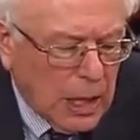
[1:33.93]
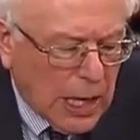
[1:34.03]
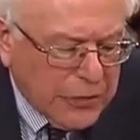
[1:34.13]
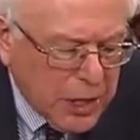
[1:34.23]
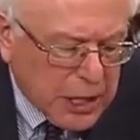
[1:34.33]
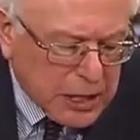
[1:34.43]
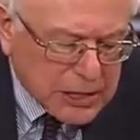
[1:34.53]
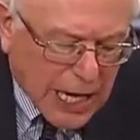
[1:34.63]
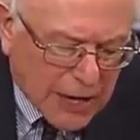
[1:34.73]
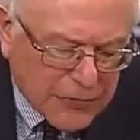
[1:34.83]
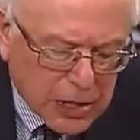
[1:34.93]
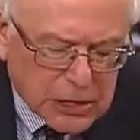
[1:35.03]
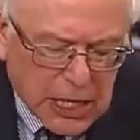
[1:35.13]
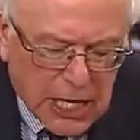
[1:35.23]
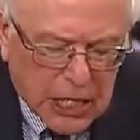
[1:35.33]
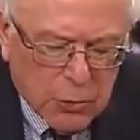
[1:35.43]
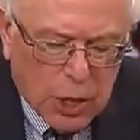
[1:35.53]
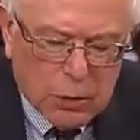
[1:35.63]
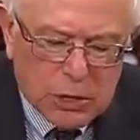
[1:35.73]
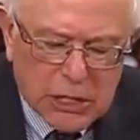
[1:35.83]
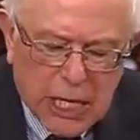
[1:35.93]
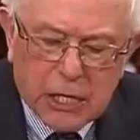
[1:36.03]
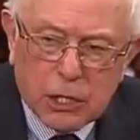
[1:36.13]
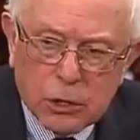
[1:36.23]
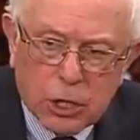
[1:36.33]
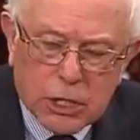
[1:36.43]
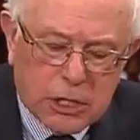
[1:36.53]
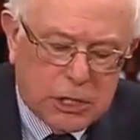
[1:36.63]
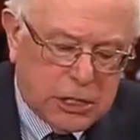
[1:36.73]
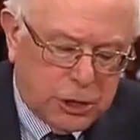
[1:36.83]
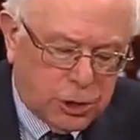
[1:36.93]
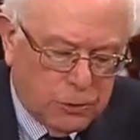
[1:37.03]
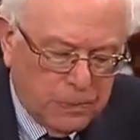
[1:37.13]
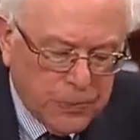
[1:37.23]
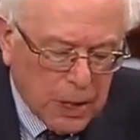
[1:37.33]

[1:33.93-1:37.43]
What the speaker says: I think it is obvious to anyone who has taken a look at this issue